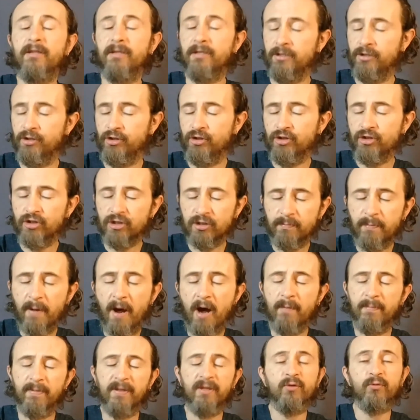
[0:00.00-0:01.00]
this should just
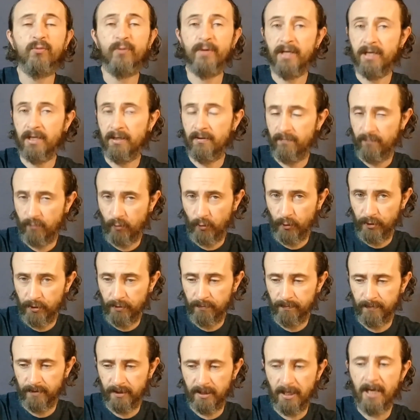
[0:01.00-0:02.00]
about be the reading for
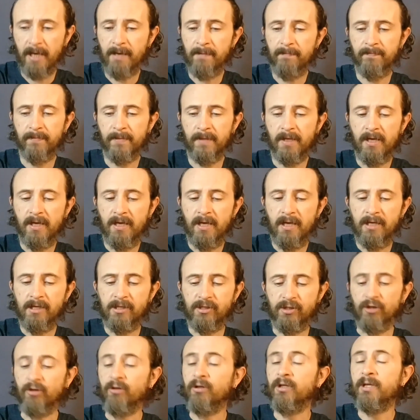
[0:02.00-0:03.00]
you. Okay,
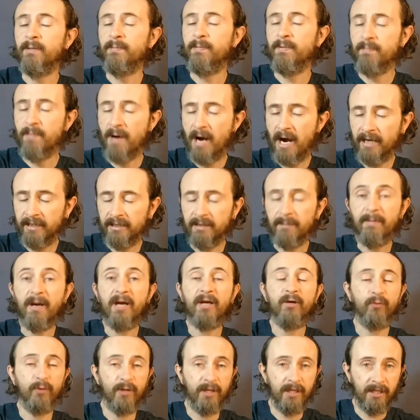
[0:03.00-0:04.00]
still keep in mind that
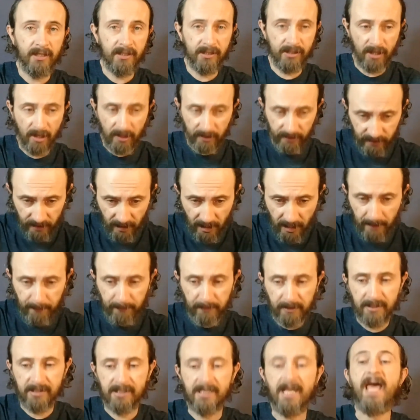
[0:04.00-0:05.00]
my readings are
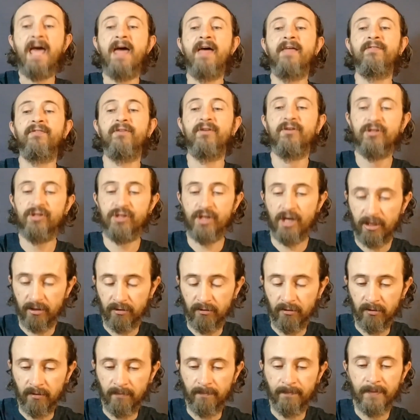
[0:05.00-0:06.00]
timeless and they're
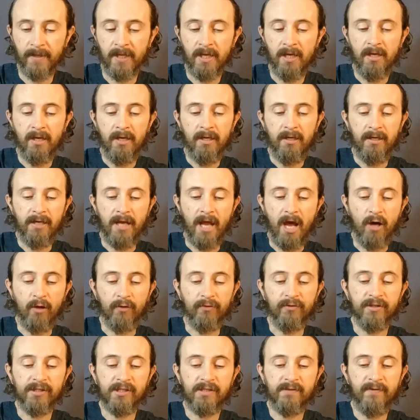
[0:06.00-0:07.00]
general.
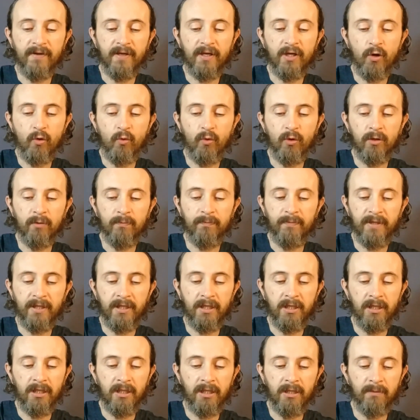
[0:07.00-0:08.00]
Now, this video will
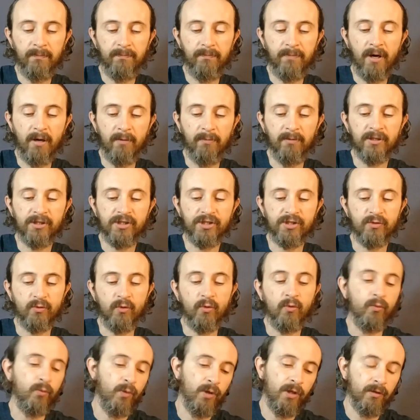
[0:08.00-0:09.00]
be published,
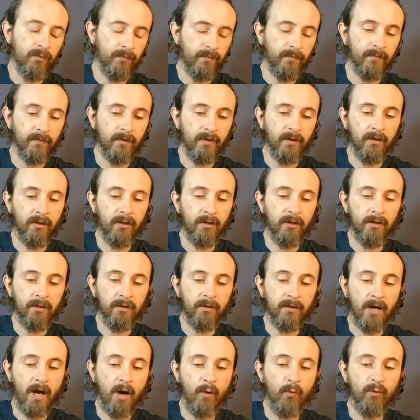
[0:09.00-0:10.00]
or well,
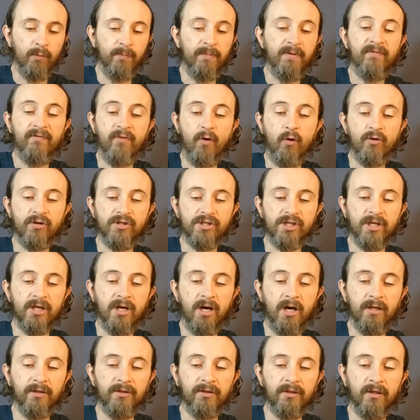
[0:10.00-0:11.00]
I will be
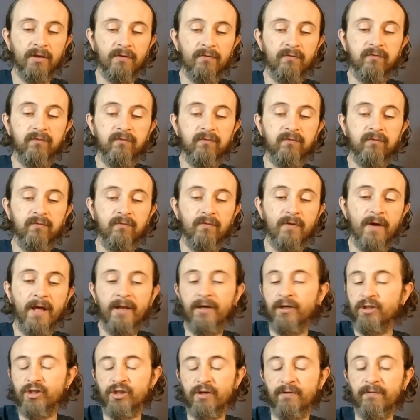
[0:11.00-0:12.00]
focusing on the
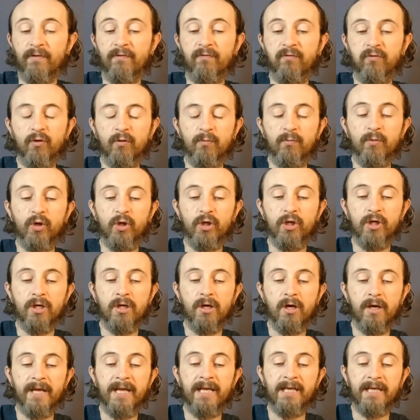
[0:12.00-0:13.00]
energy of a full
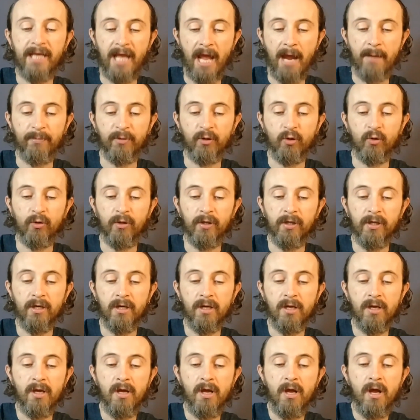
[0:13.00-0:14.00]
moon in
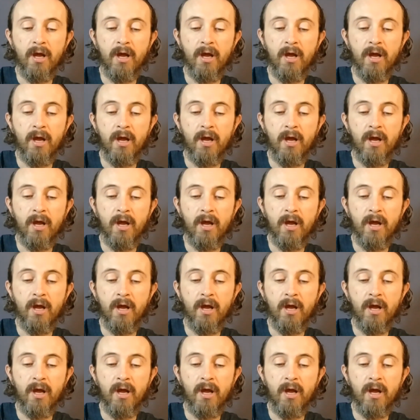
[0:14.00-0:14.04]
Capricorn